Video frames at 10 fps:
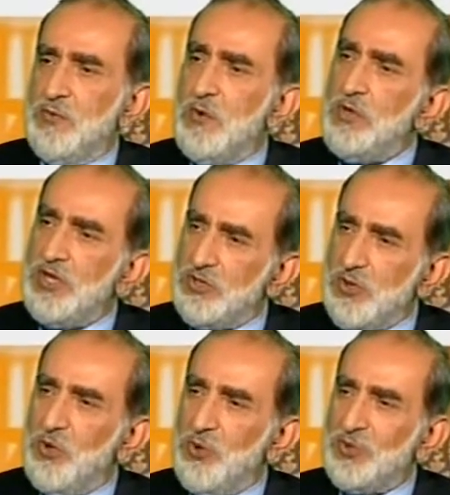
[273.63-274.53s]
When we
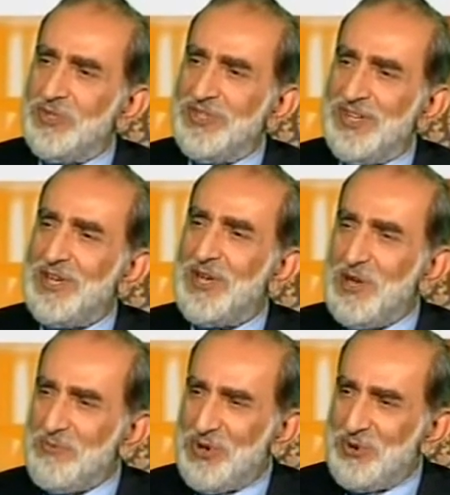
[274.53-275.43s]
get old, like
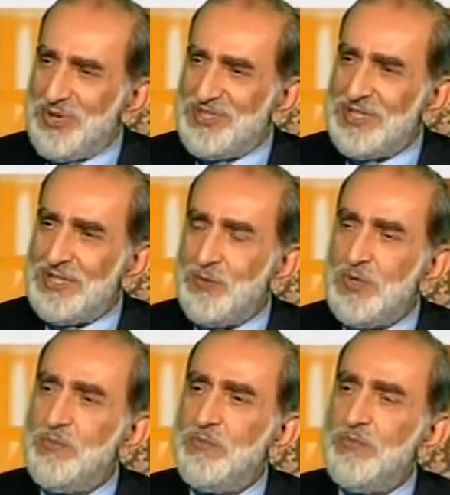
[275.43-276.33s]
I'm now getting,
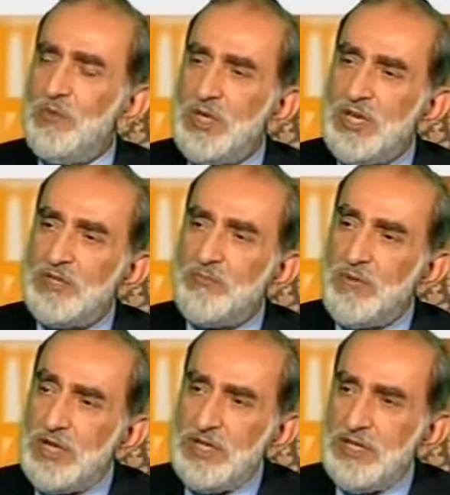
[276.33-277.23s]
we, we get
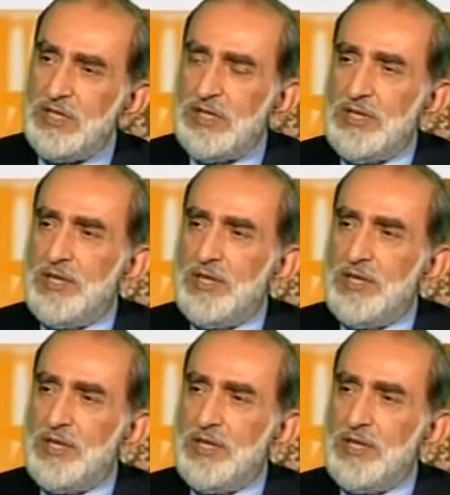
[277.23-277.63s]
money